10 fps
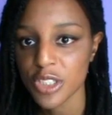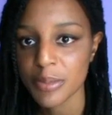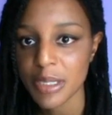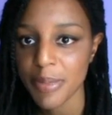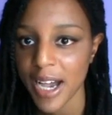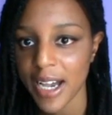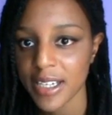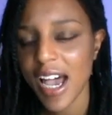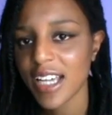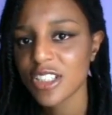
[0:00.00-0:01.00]
to be
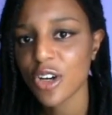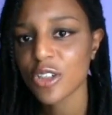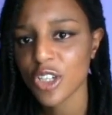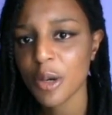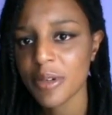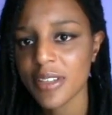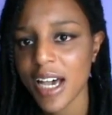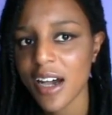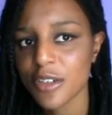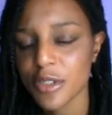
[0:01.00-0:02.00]
bad. And on top of
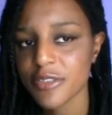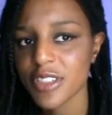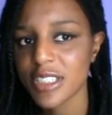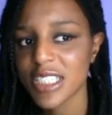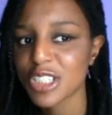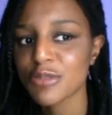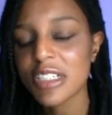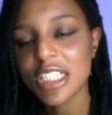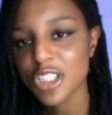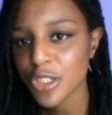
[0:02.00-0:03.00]
that, Griffin didn't
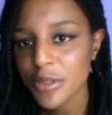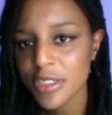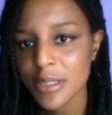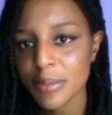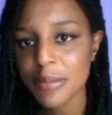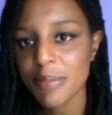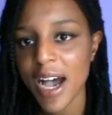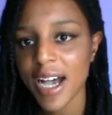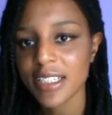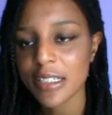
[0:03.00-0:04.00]
really choose to be
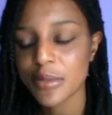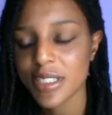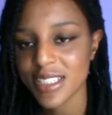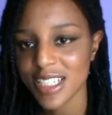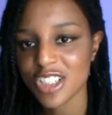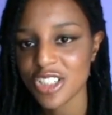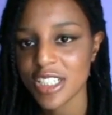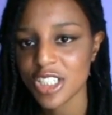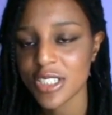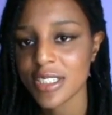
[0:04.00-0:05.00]
bad. He was
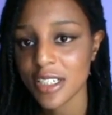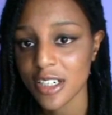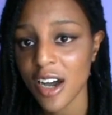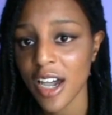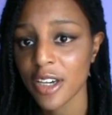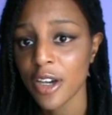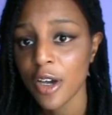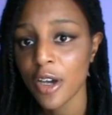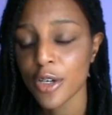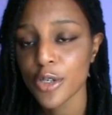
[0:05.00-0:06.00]
essentially just a guy
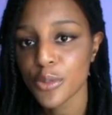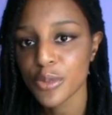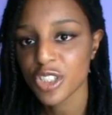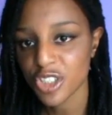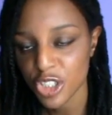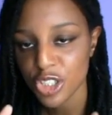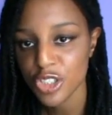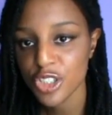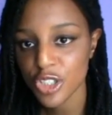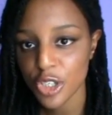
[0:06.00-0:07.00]
who was
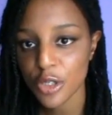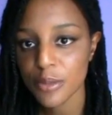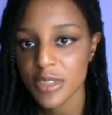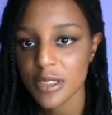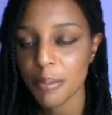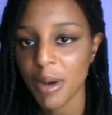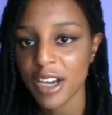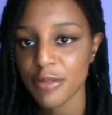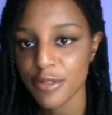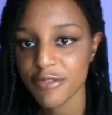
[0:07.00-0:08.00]
consumed
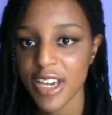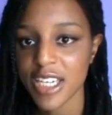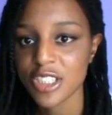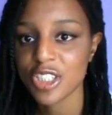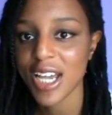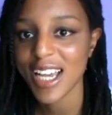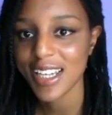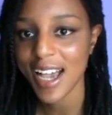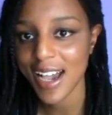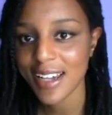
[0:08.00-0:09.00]
by revenge
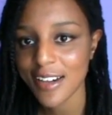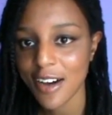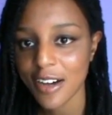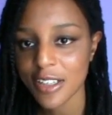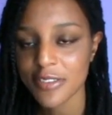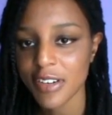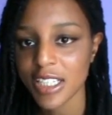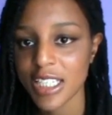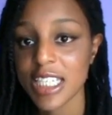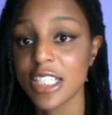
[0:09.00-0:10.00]
and anger and the
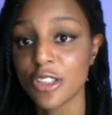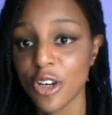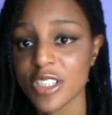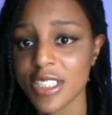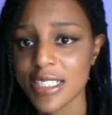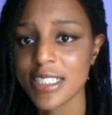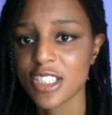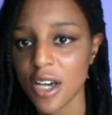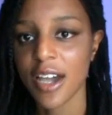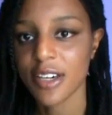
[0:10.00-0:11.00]
fact that he'd lost his
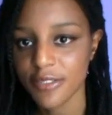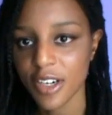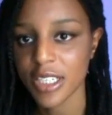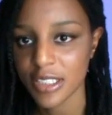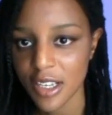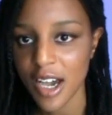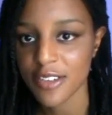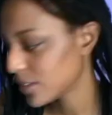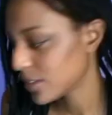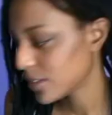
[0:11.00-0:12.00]
entire fucking life.